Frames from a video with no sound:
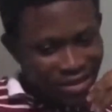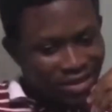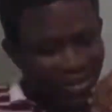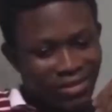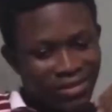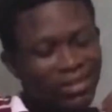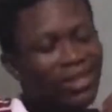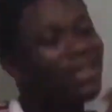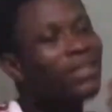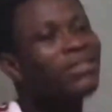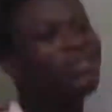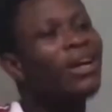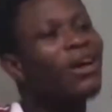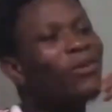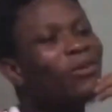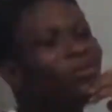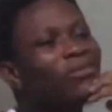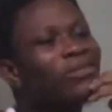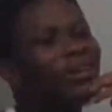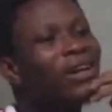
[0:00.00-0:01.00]
Yes,
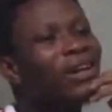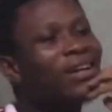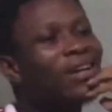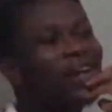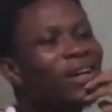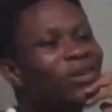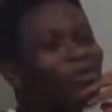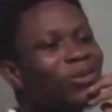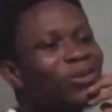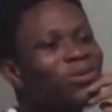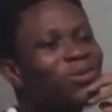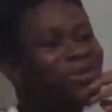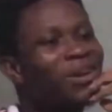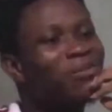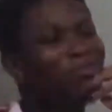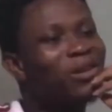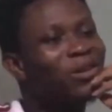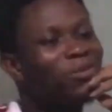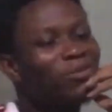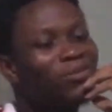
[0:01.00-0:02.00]
that's how I got to